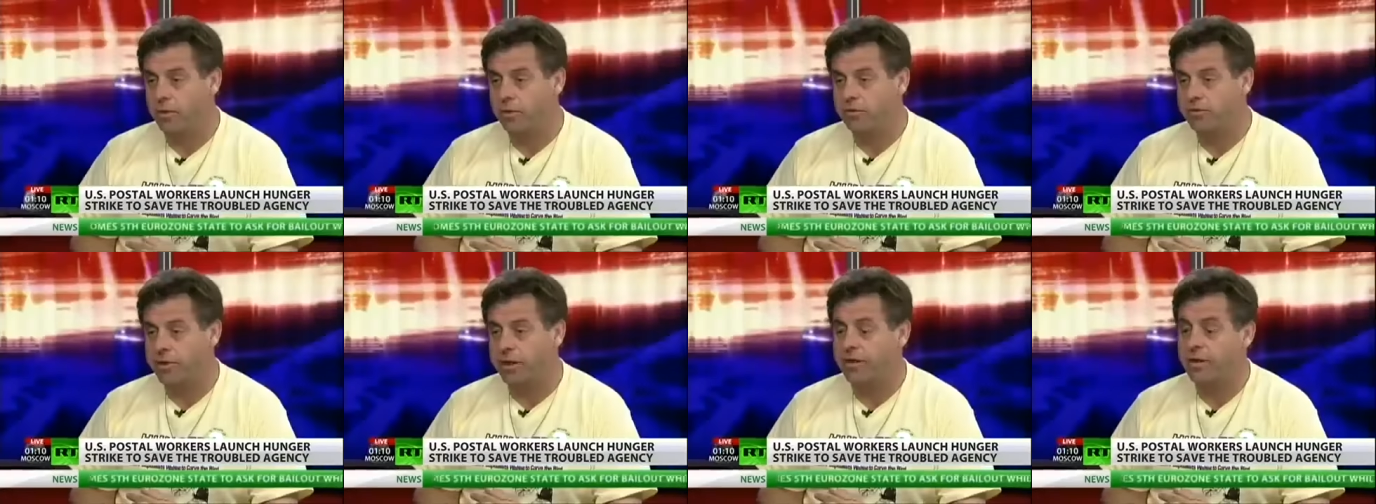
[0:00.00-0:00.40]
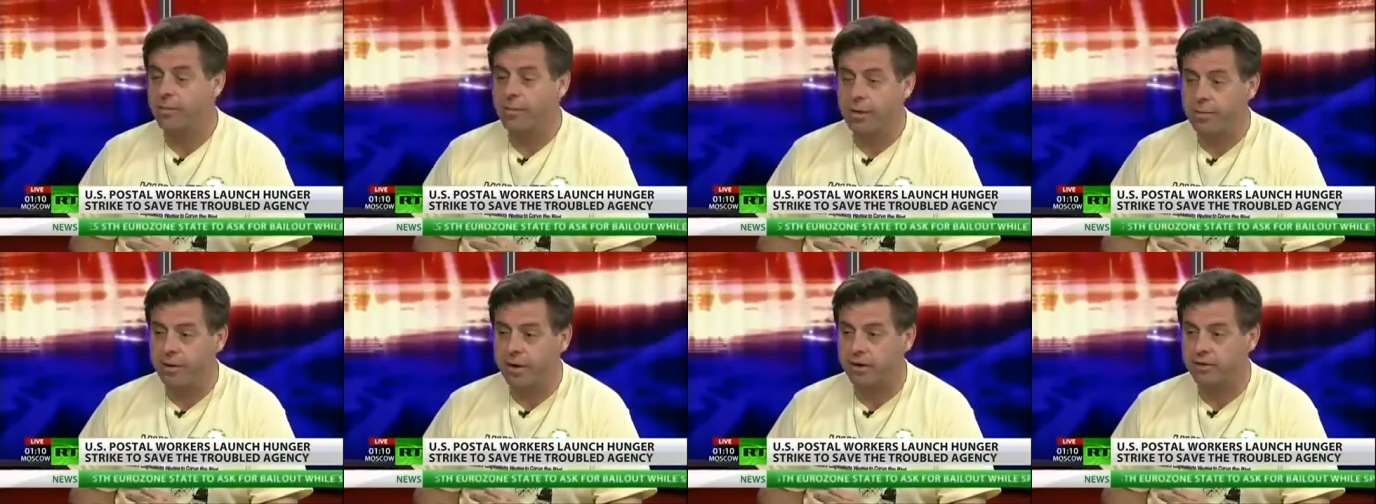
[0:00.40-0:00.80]
Thursday
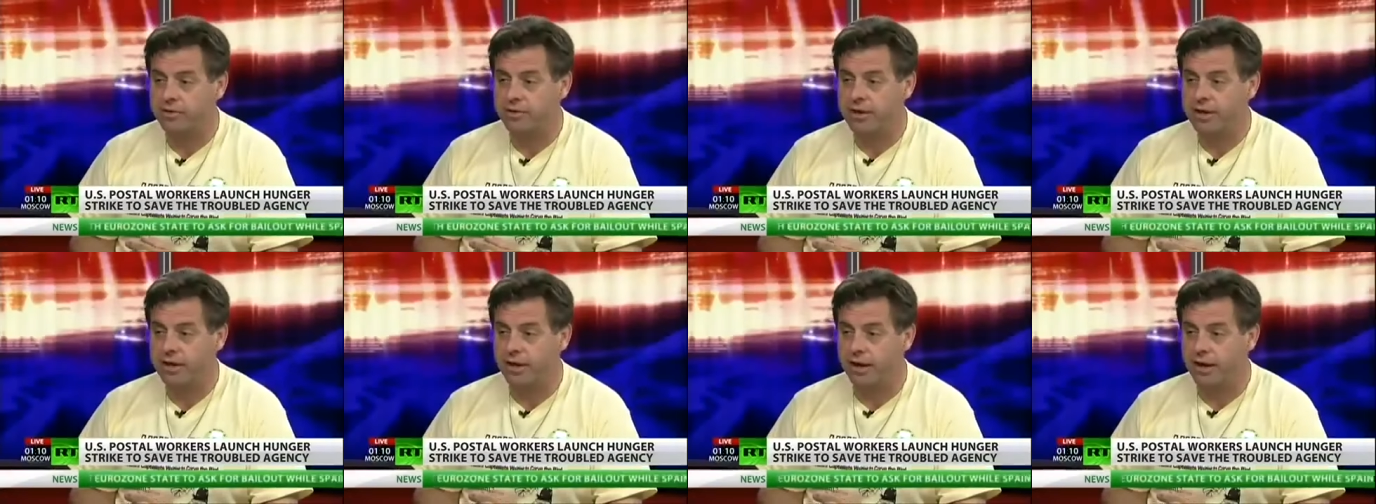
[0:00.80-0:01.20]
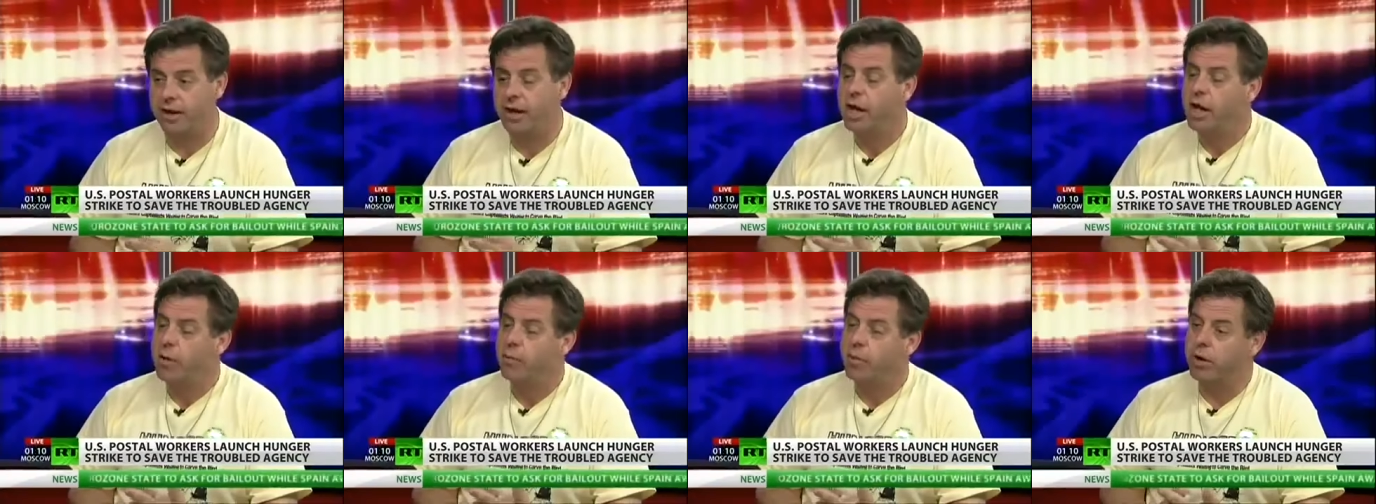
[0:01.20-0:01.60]
that may be
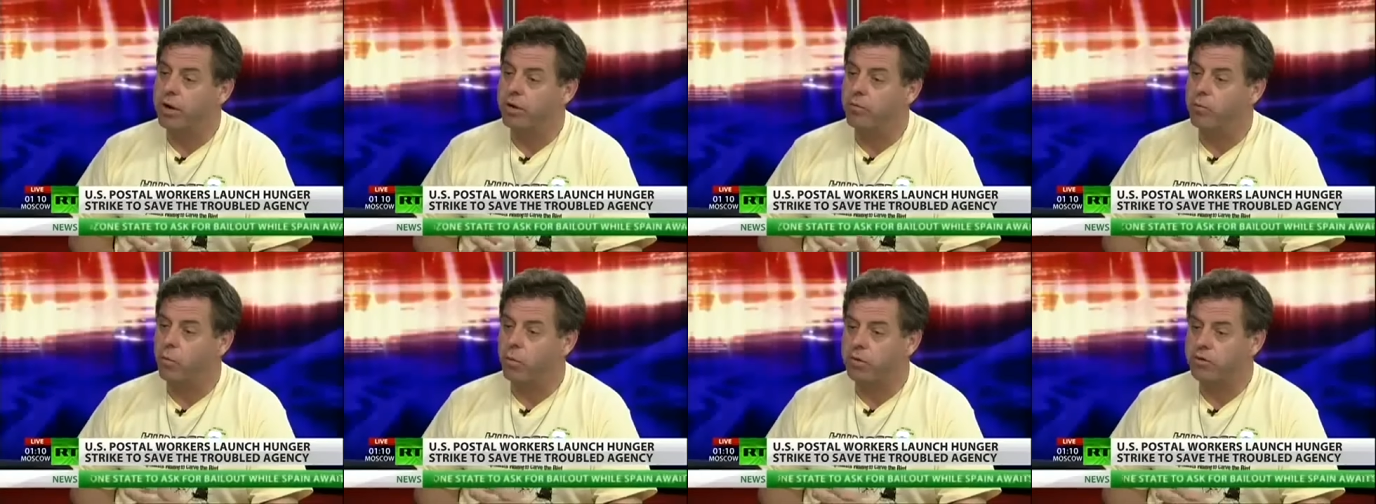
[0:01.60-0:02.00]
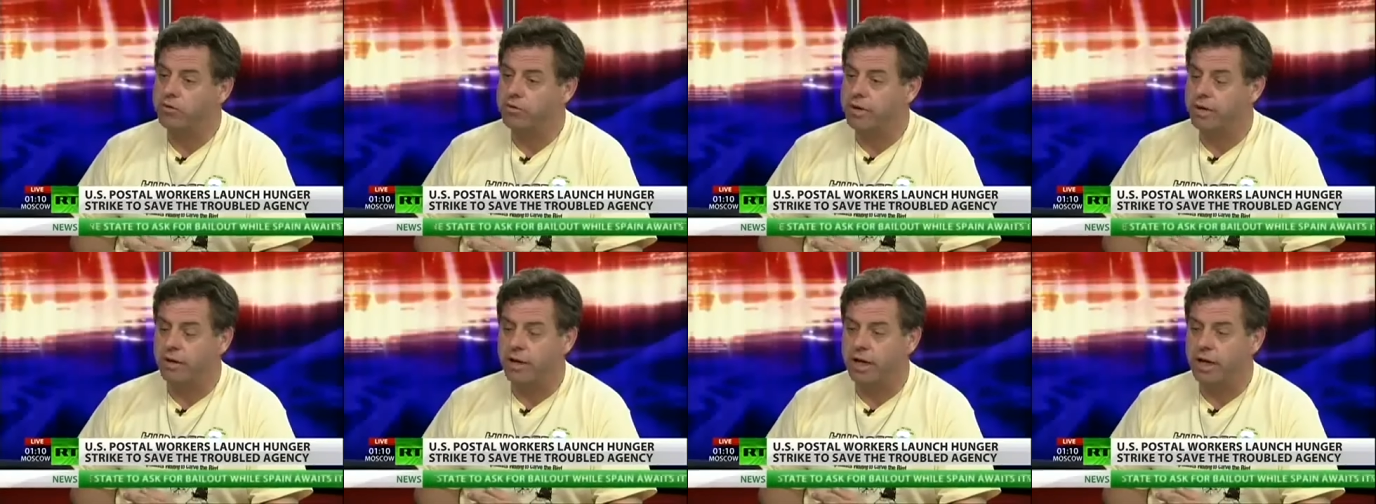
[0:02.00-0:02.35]
extended. But unfortunately,